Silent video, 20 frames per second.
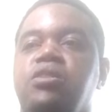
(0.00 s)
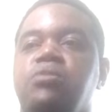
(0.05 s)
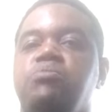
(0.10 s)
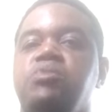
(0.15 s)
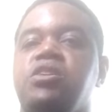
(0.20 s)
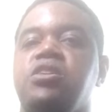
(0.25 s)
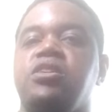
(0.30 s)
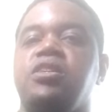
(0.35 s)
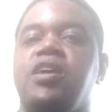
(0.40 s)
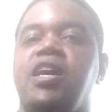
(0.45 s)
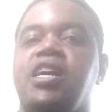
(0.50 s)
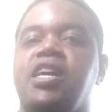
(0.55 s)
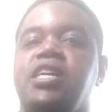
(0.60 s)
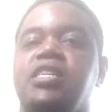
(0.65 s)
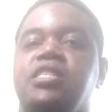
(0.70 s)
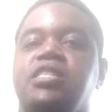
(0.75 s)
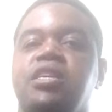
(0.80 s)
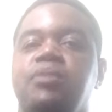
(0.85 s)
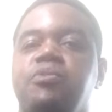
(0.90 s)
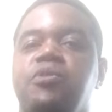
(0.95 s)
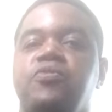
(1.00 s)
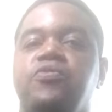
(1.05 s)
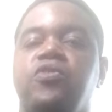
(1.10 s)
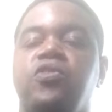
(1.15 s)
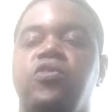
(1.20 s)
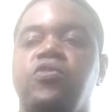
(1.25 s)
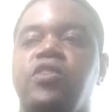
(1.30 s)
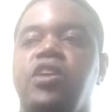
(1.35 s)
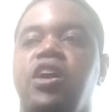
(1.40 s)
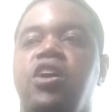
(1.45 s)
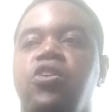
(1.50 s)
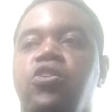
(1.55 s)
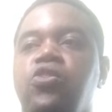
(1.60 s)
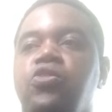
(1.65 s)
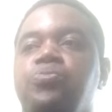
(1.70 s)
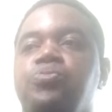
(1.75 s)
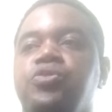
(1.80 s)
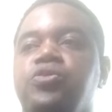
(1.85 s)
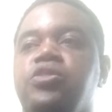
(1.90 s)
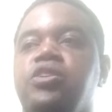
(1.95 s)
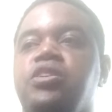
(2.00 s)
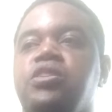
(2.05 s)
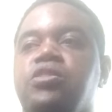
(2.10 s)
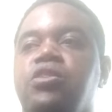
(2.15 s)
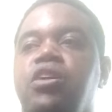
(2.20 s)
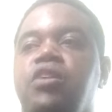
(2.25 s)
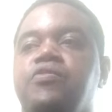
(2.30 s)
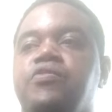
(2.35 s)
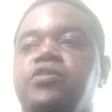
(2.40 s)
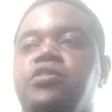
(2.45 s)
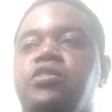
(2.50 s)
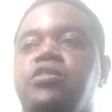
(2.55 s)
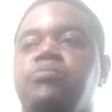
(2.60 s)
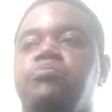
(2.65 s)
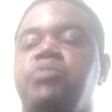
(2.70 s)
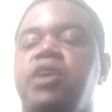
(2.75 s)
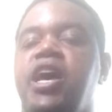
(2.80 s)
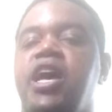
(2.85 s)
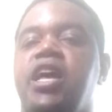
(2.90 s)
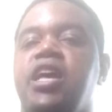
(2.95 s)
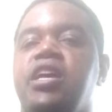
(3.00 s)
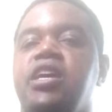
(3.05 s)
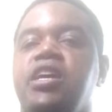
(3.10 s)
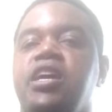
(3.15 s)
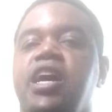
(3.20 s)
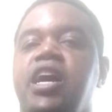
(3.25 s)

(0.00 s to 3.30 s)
Because like I said before, not all police officers bad.